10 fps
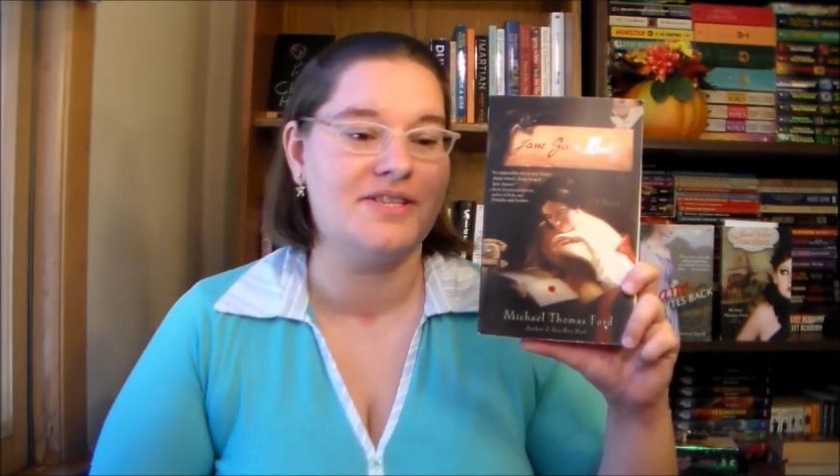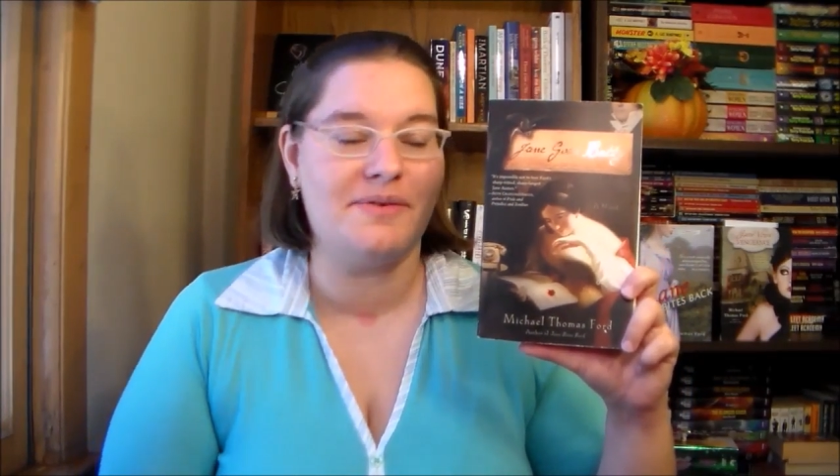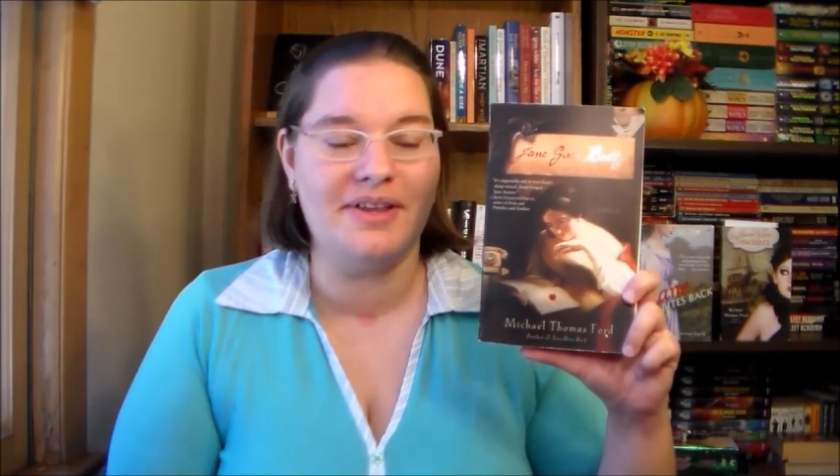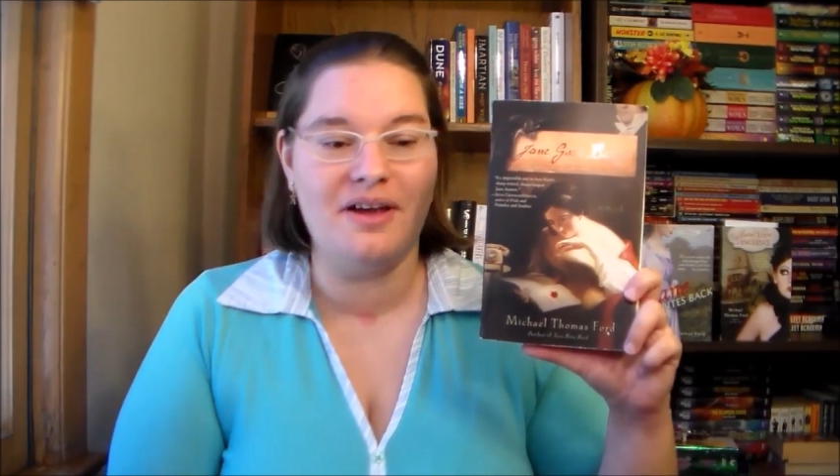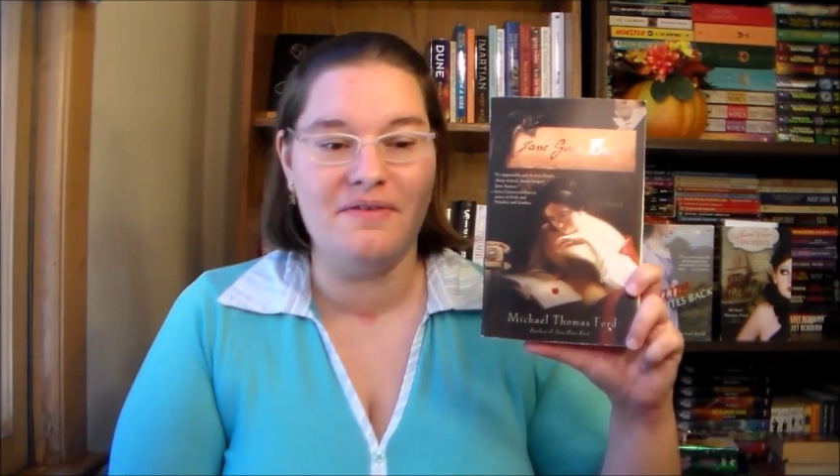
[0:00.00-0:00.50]

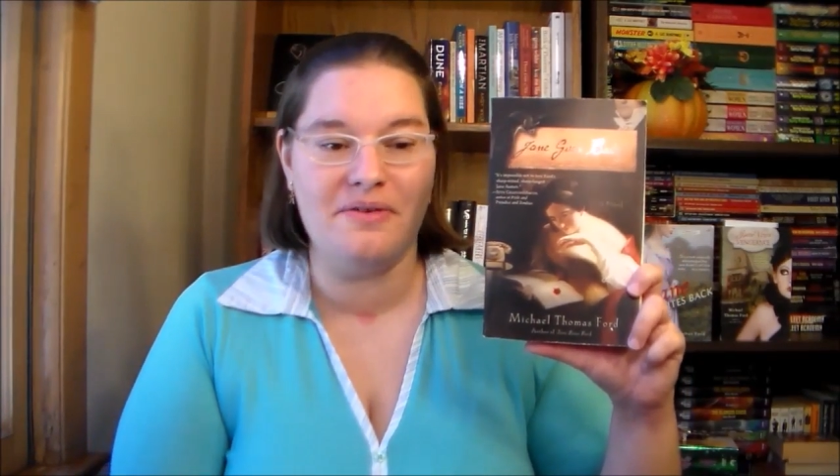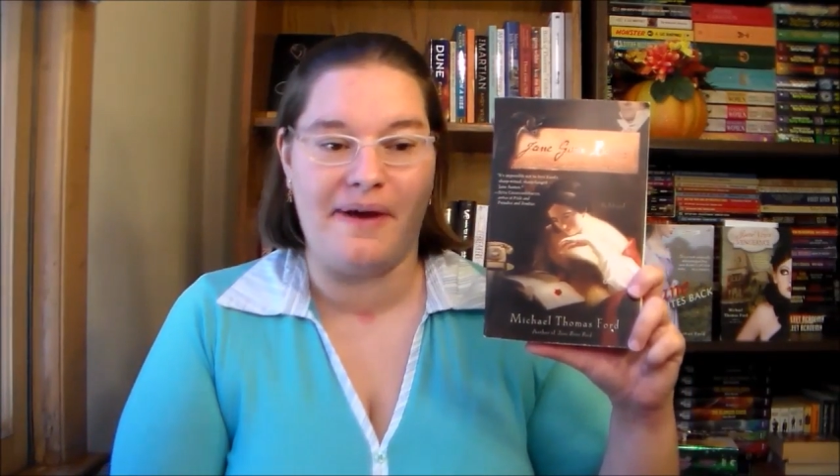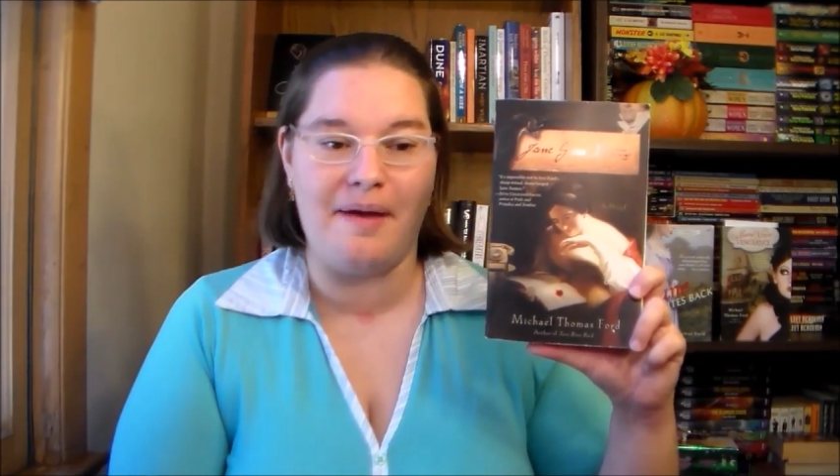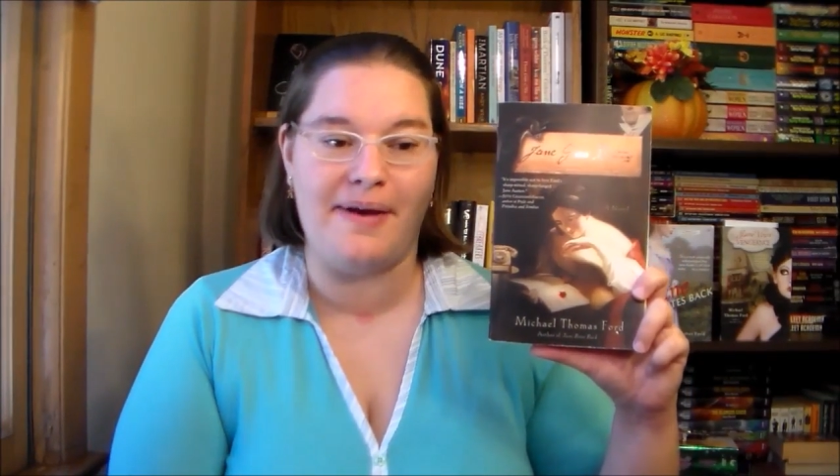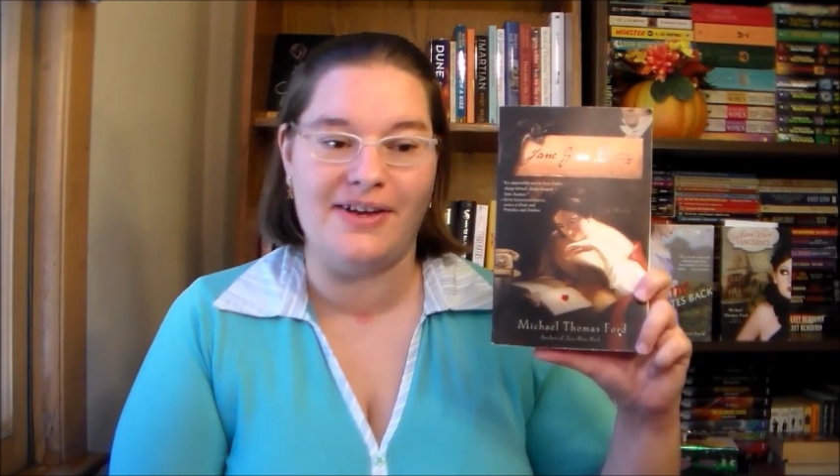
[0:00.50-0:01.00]
So I love the
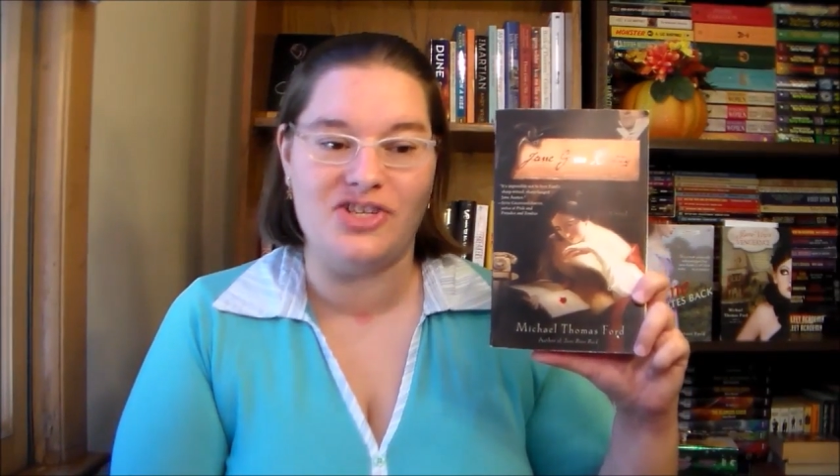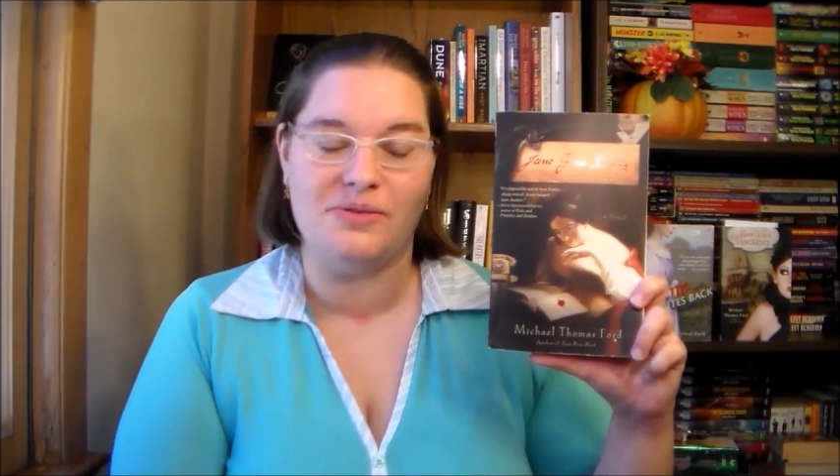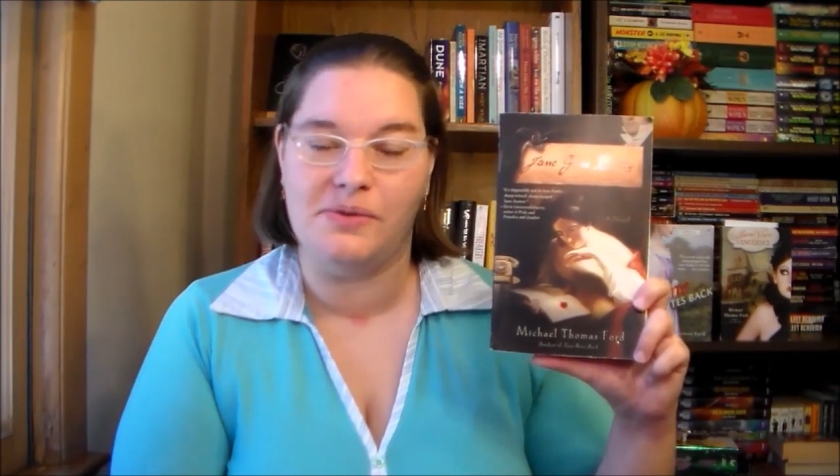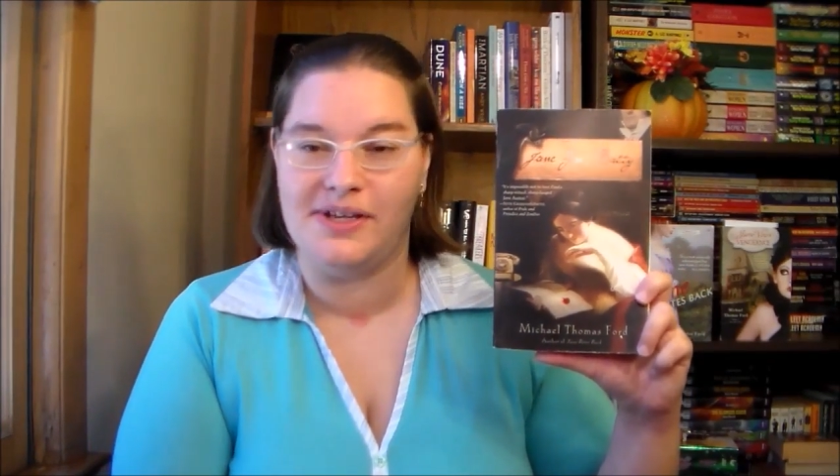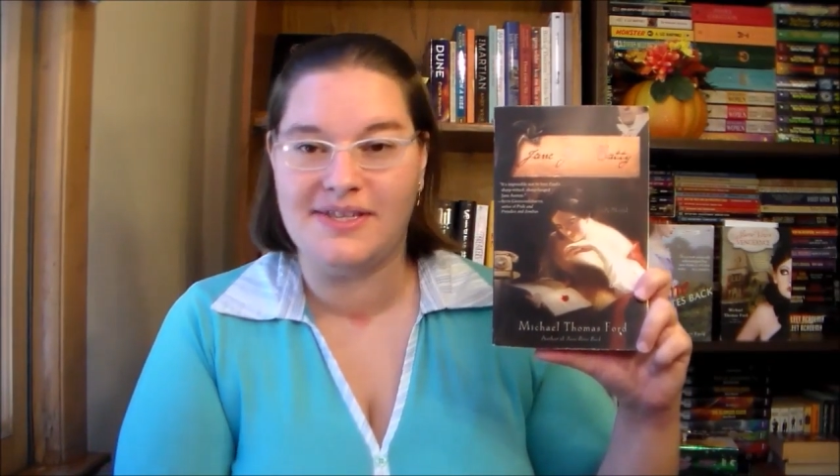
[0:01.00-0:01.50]
rabbi.
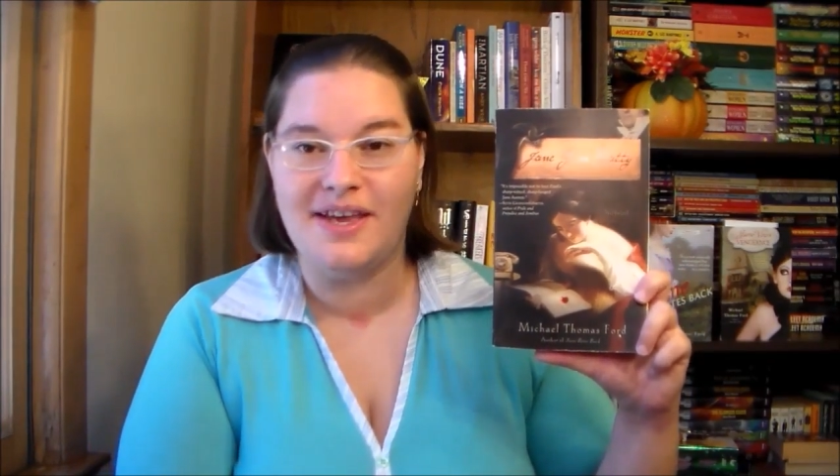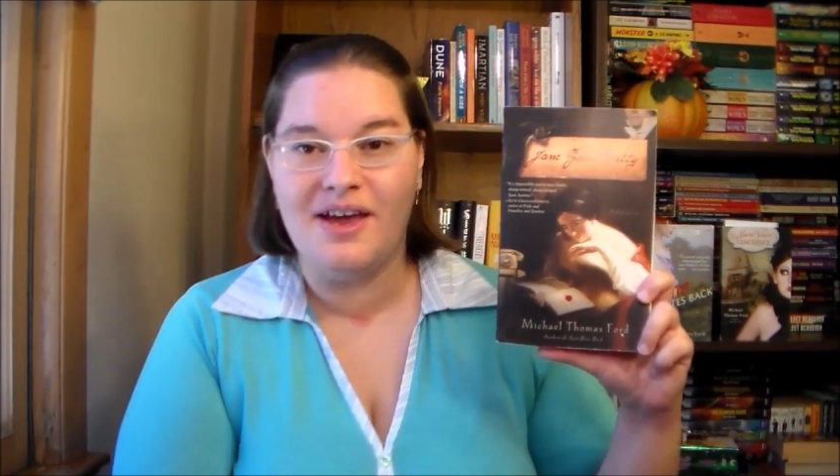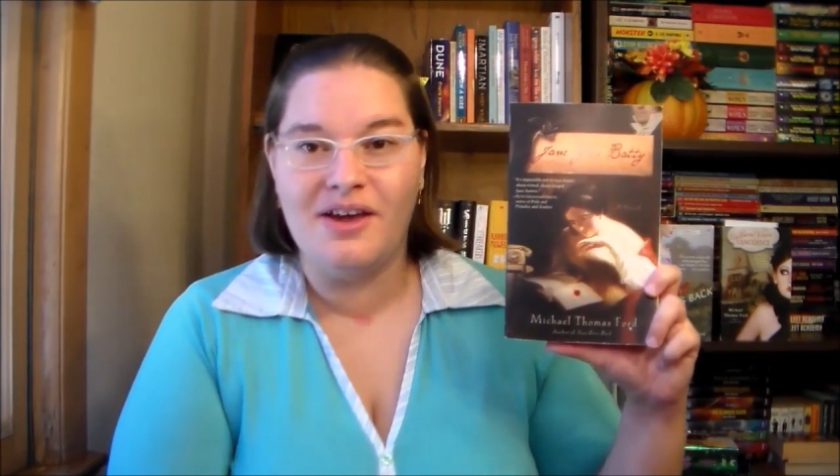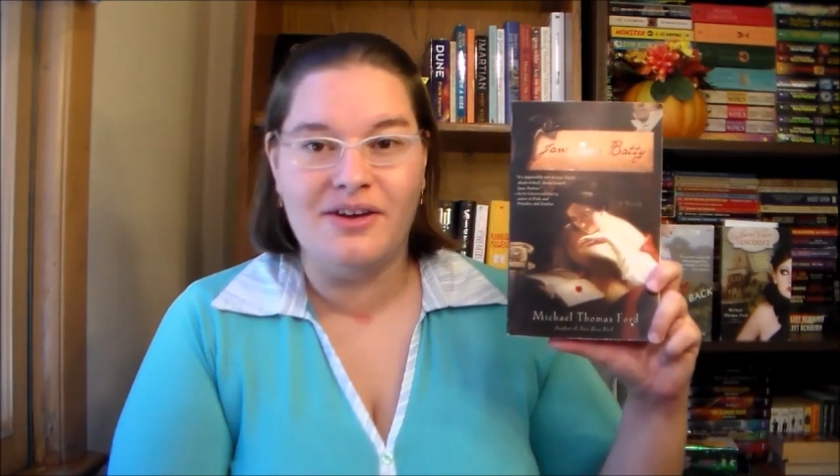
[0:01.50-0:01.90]
She meets